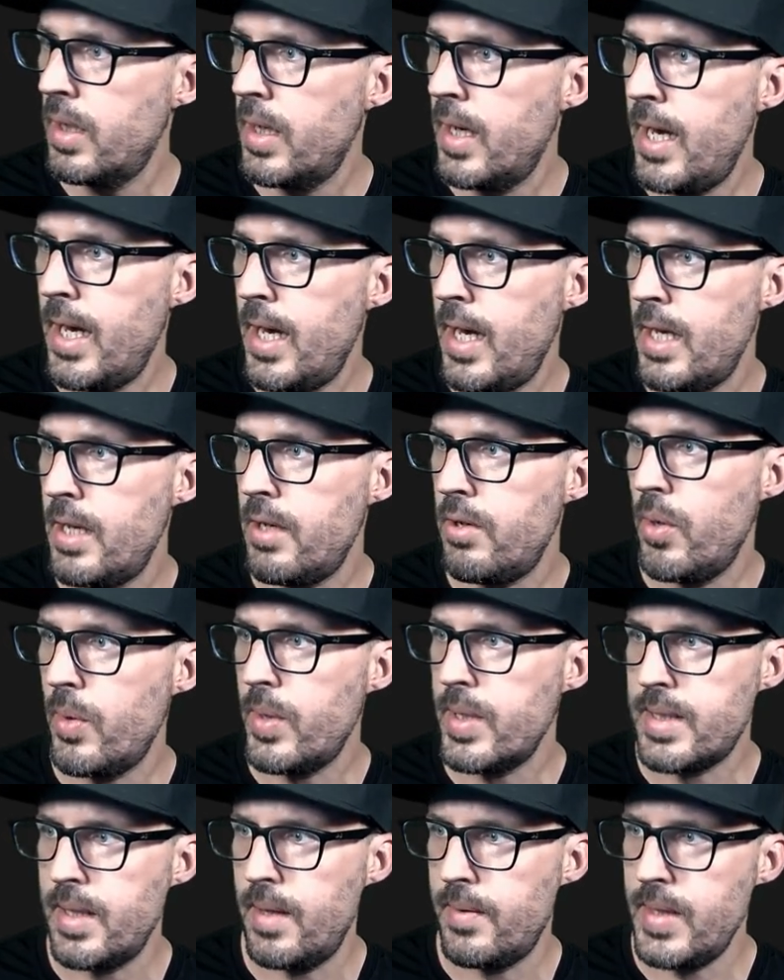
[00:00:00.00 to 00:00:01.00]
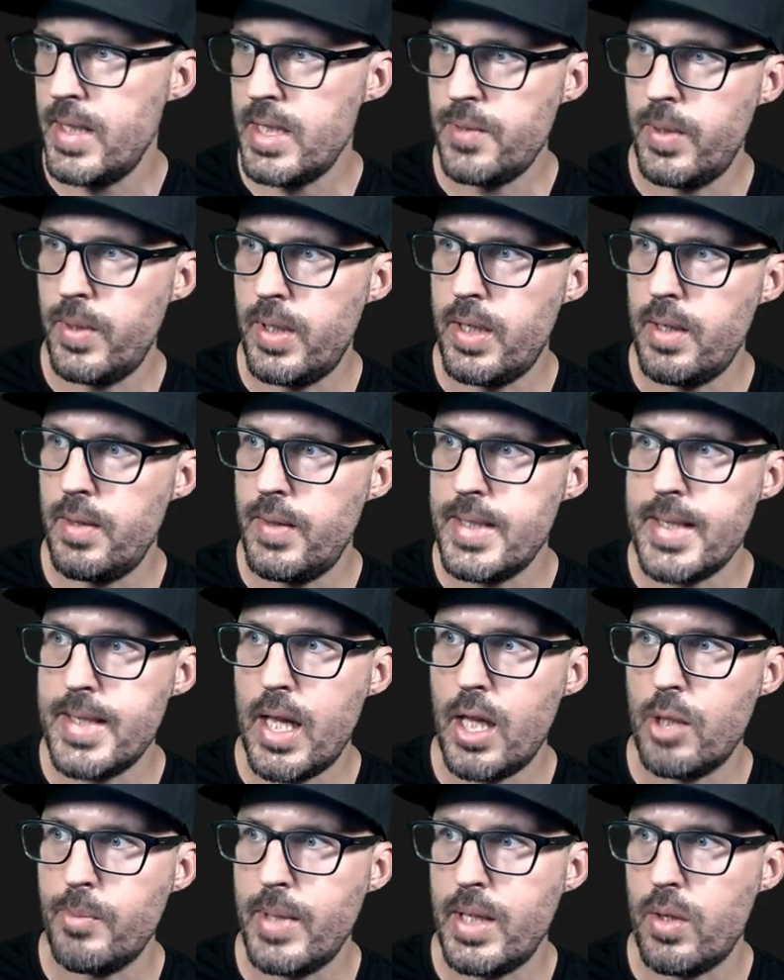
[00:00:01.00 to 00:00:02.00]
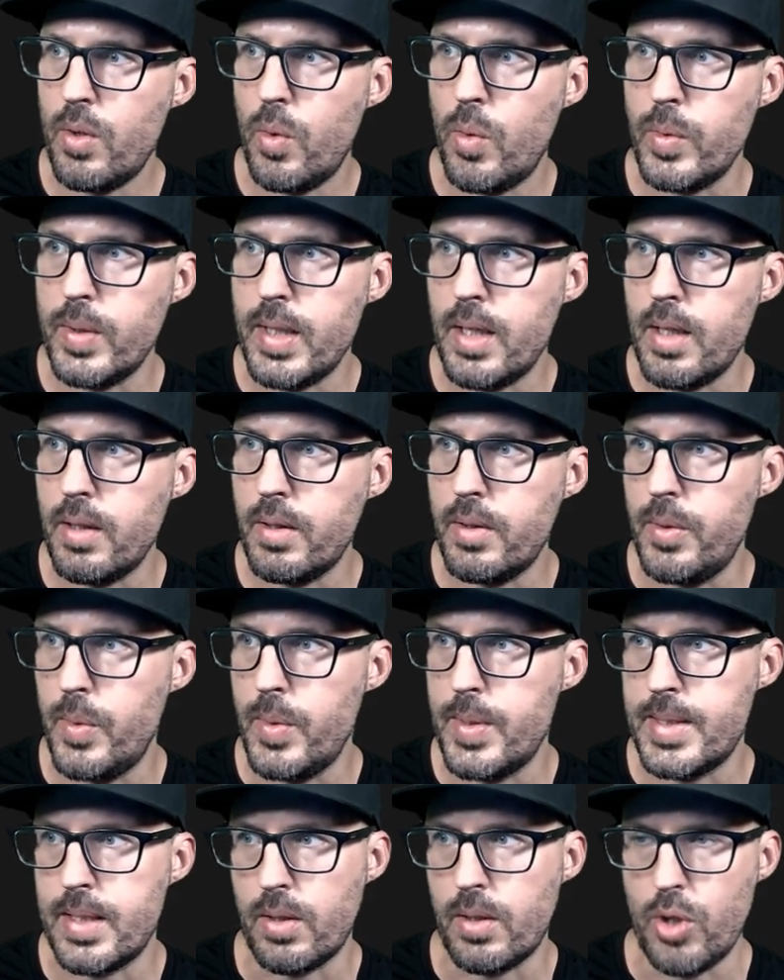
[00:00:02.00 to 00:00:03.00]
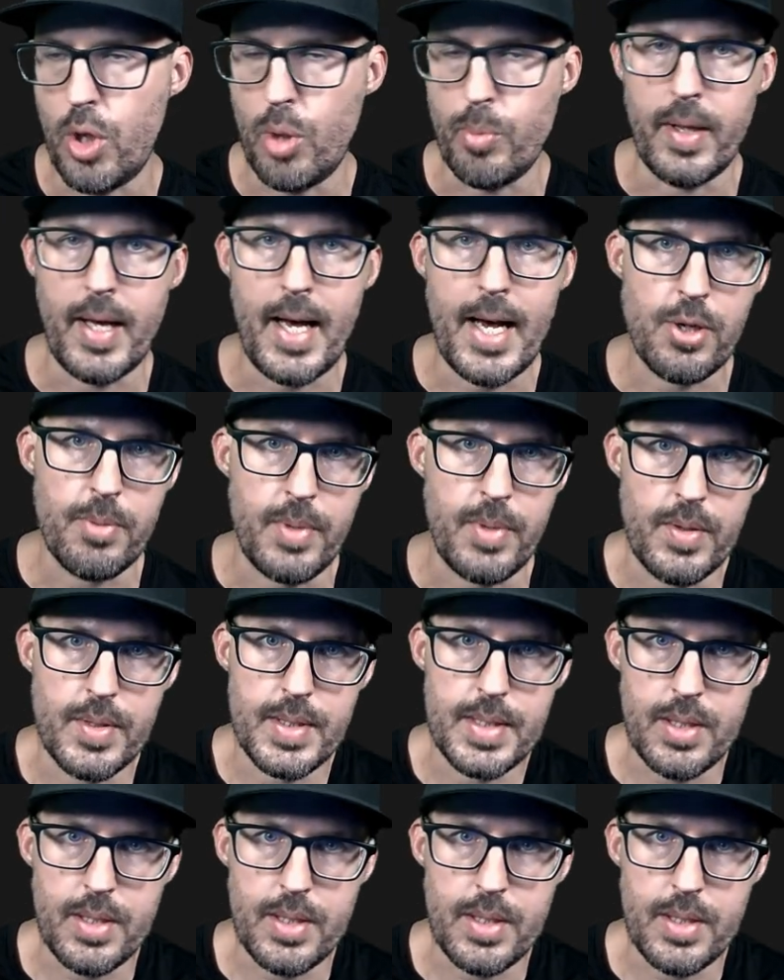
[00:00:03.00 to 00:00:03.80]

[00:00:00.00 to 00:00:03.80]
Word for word: And notice that this one, this element only includes the global attributes.